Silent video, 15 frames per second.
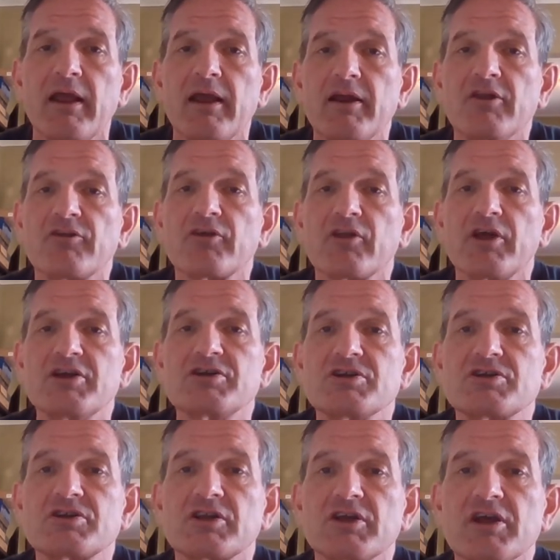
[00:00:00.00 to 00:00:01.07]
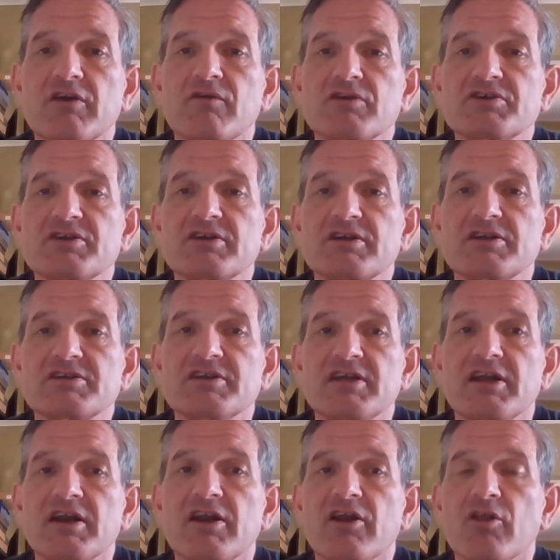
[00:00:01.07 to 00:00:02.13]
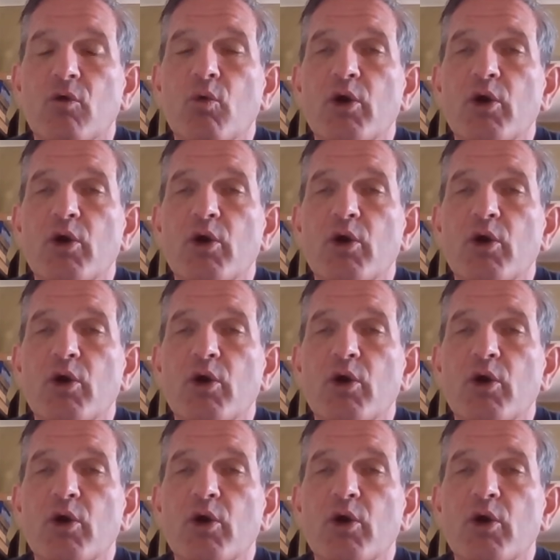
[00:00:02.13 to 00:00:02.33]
An insulation sleeve is needed in